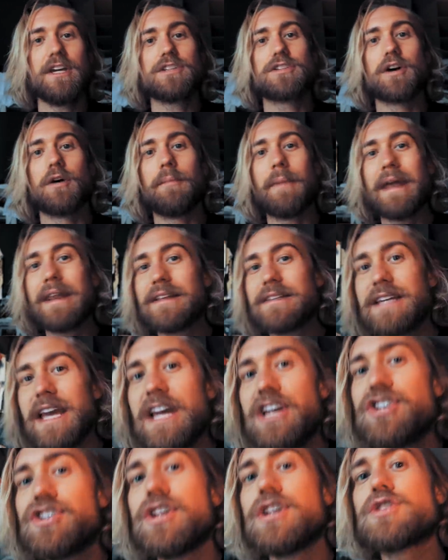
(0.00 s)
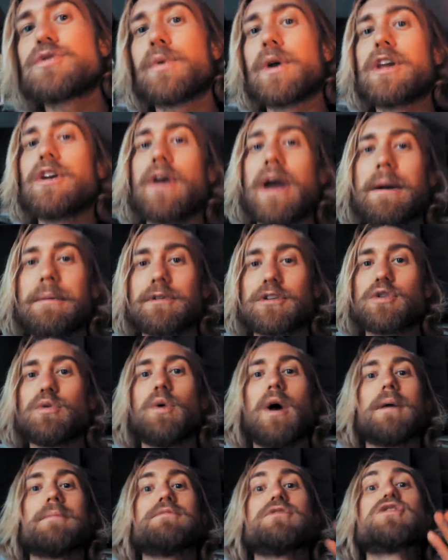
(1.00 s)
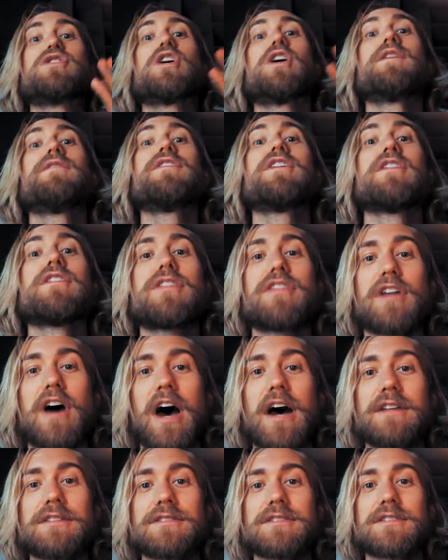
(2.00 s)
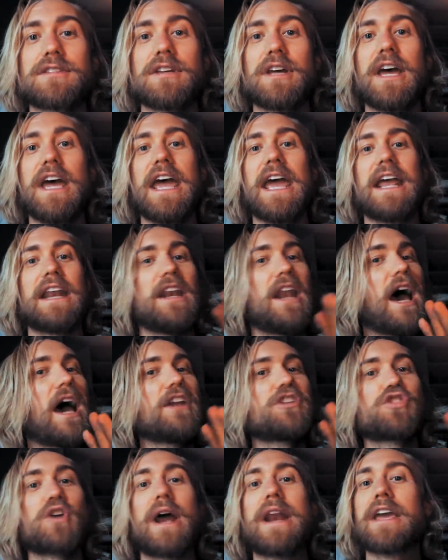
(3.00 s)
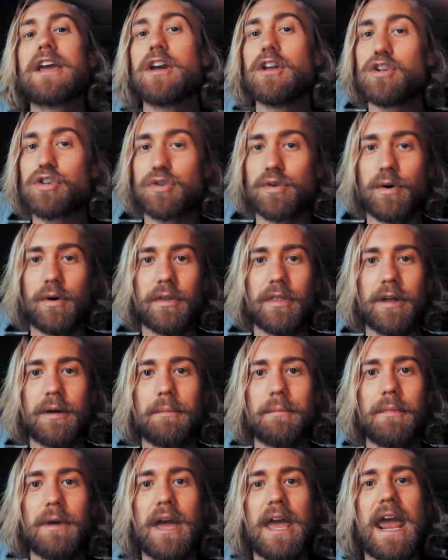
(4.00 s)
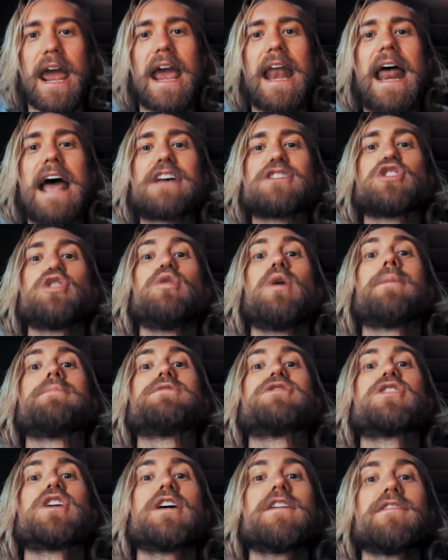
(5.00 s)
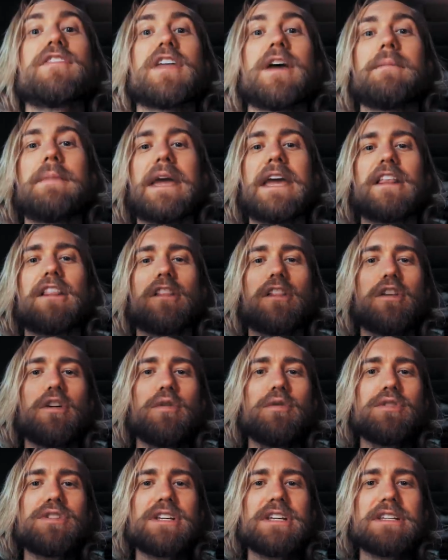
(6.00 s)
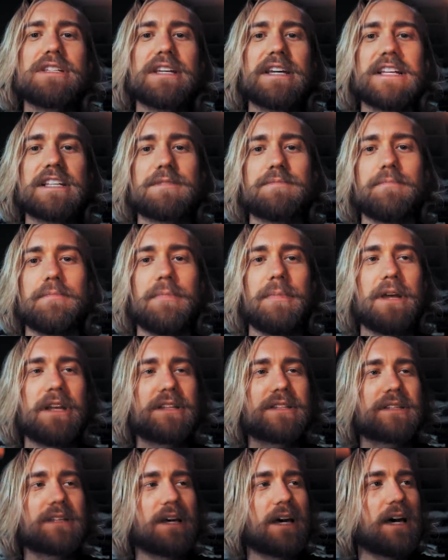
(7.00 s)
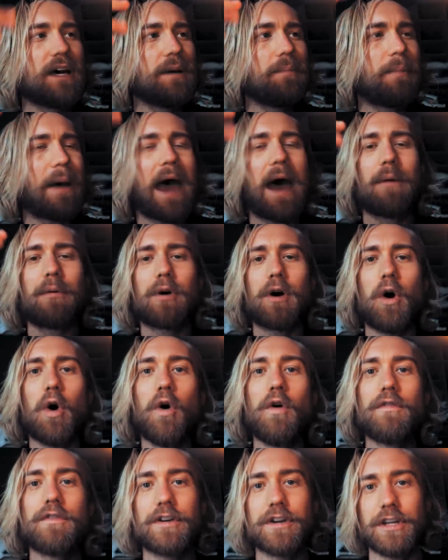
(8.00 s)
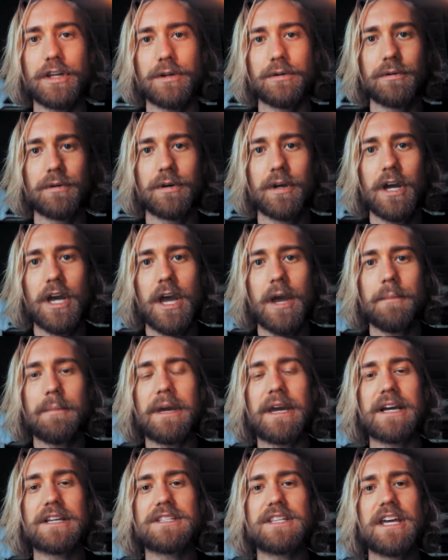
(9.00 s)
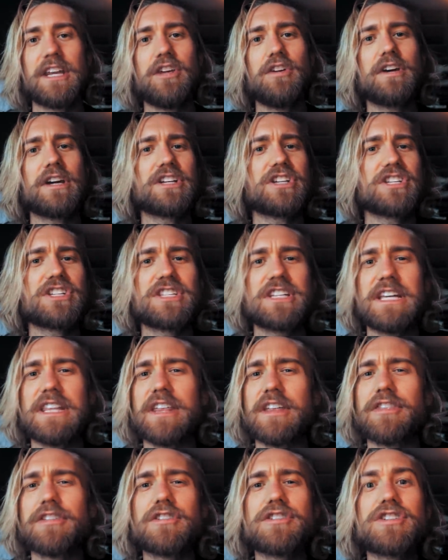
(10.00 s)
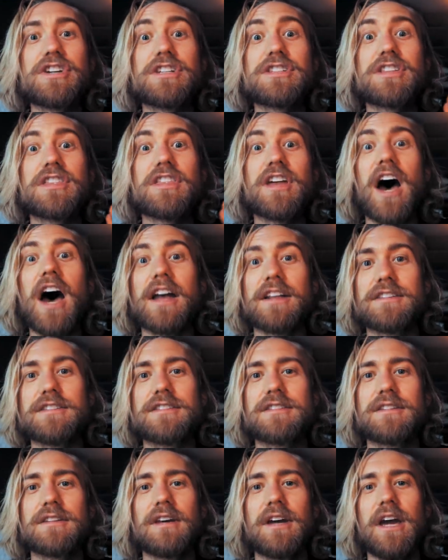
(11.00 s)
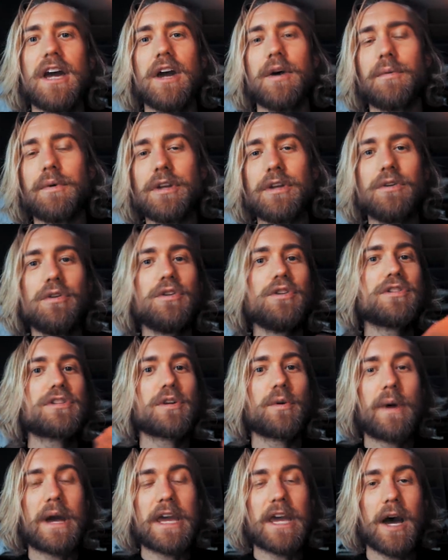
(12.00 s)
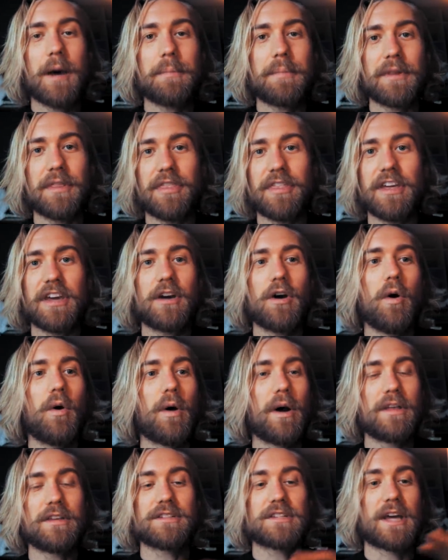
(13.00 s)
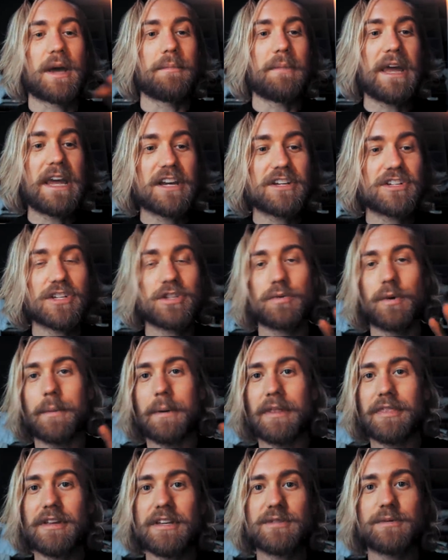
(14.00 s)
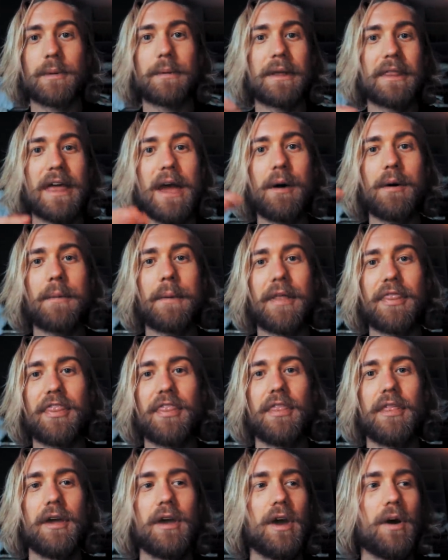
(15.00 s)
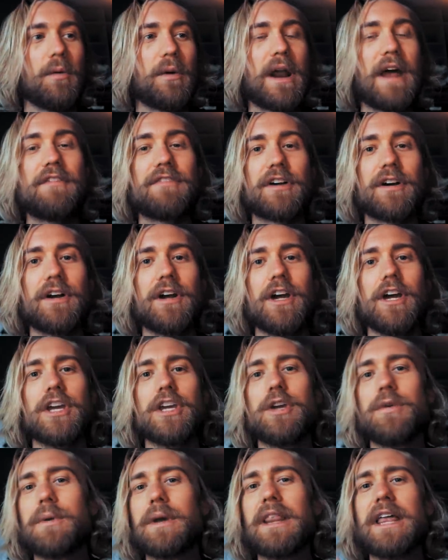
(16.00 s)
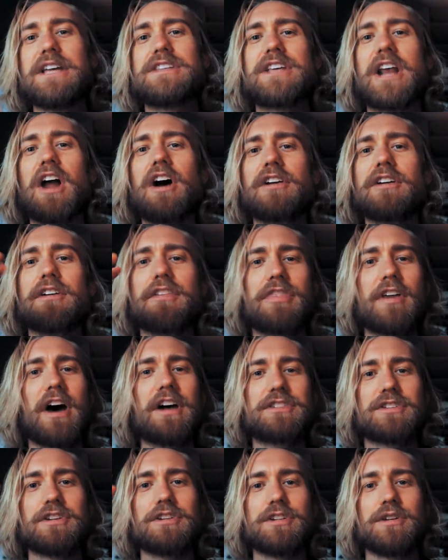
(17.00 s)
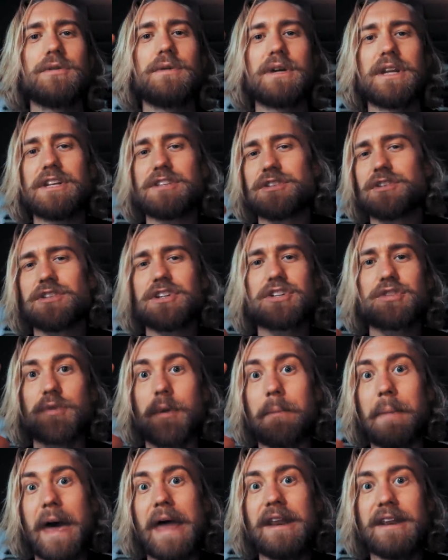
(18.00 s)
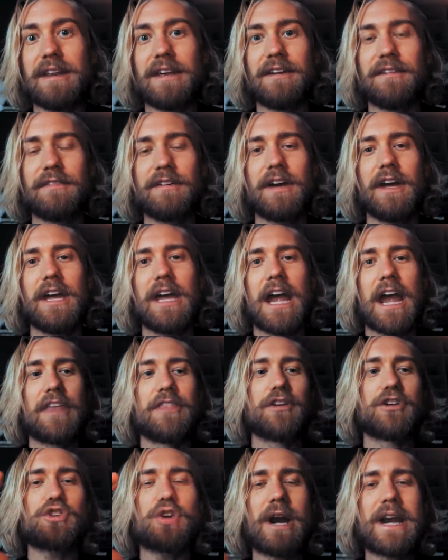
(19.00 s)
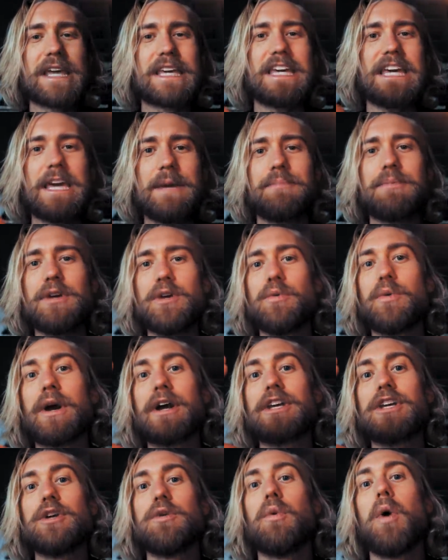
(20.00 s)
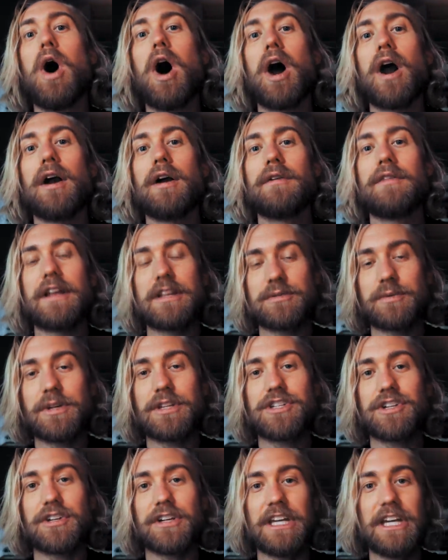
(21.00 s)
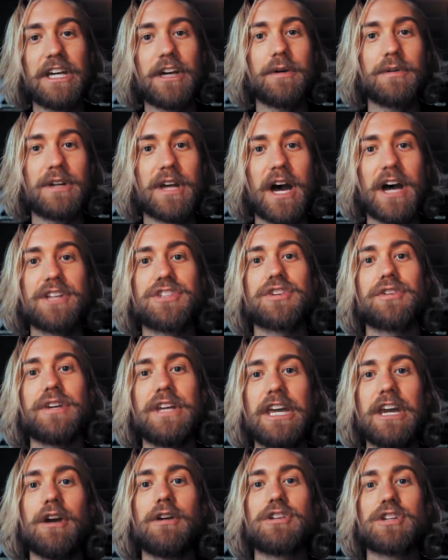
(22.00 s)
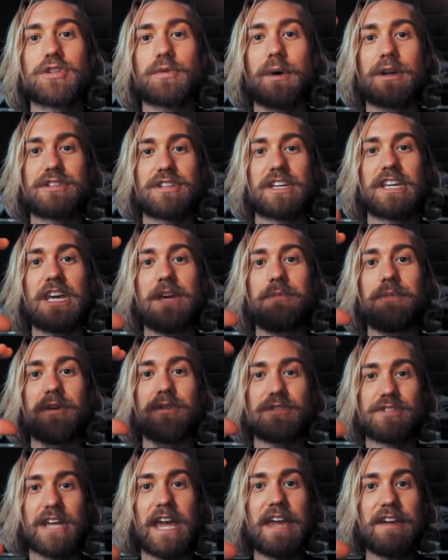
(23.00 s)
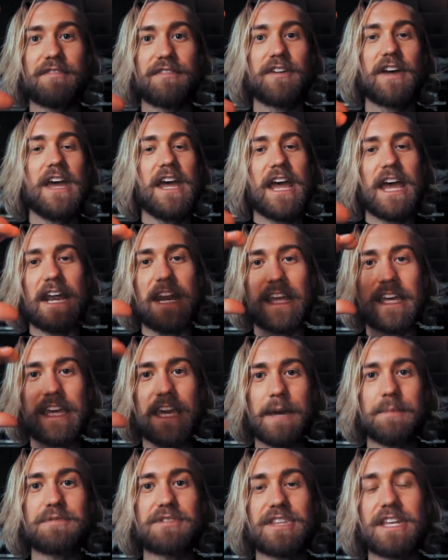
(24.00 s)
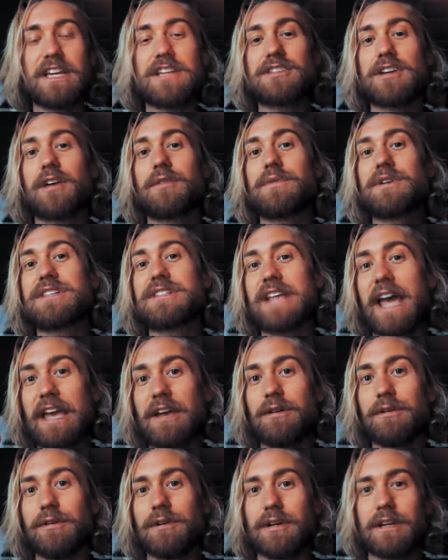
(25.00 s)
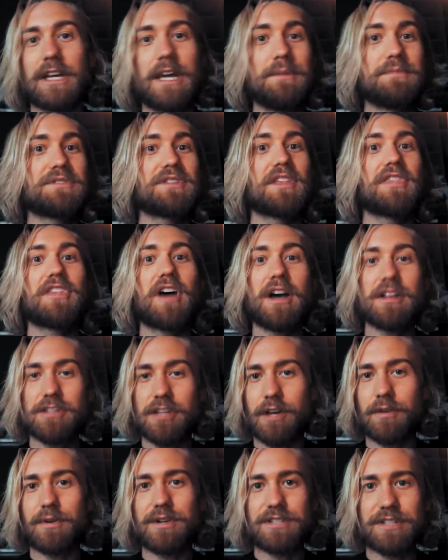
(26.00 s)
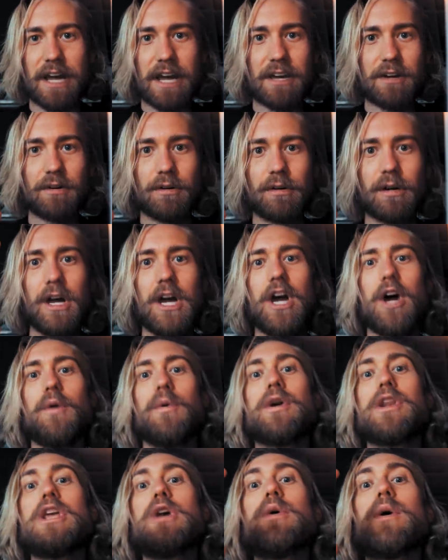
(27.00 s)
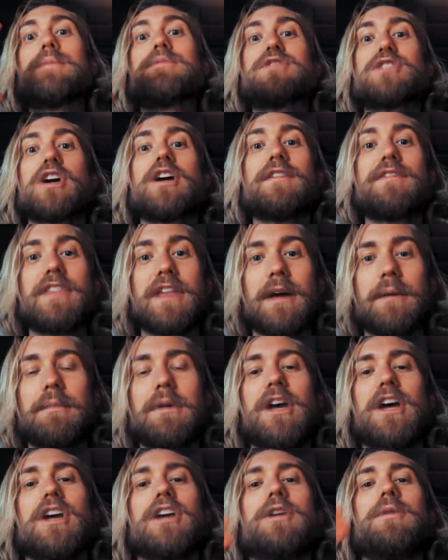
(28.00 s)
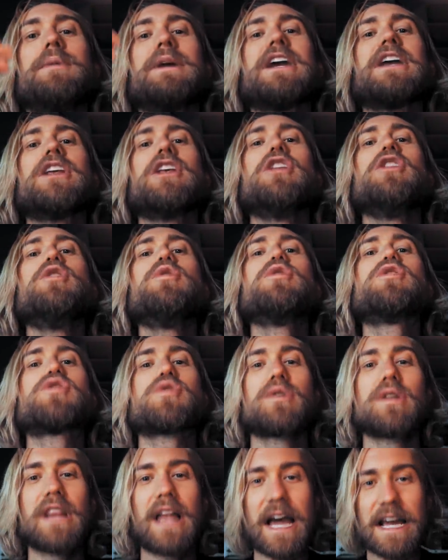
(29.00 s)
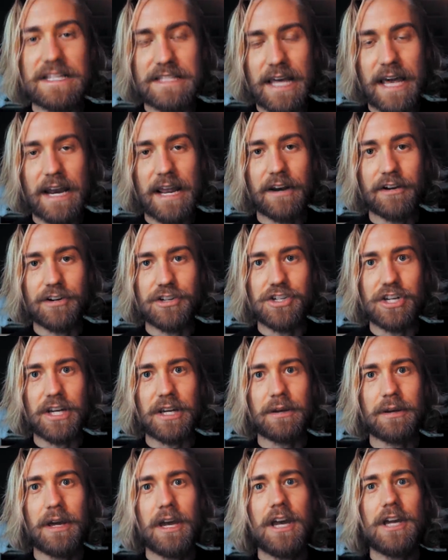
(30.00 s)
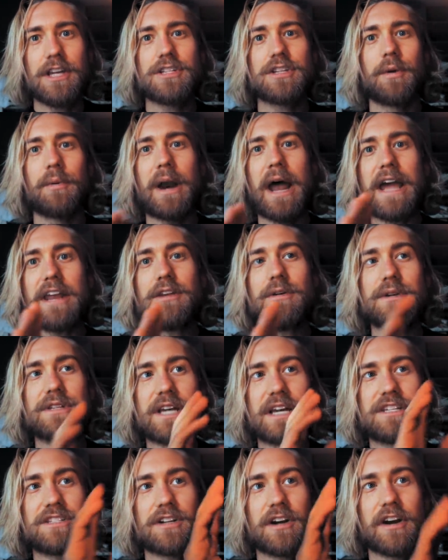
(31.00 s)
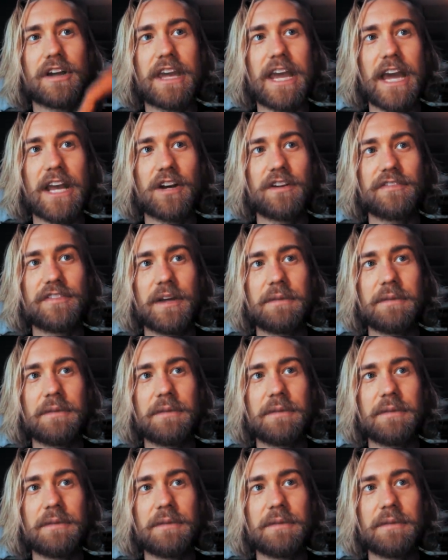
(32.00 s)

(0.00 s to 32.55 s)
So meditation is where you're able to observe your thoughts, not try to control them, and as you observe them, it loses its power over you, because then you could just see that they're just thoughts. When you used to wake up and think, oh, I'm anxious, what about this, what about that, whatever, you realize that all your thoughts are doing is they're just repetitive and they're trying to keep you where you are. That's what your ego does. Your ego just wants to keep you safe, and it keeps things on recycle, keeps the thoughts on recycle. When you observe them, you begin to neutralize that energy. So what I do is I start a candle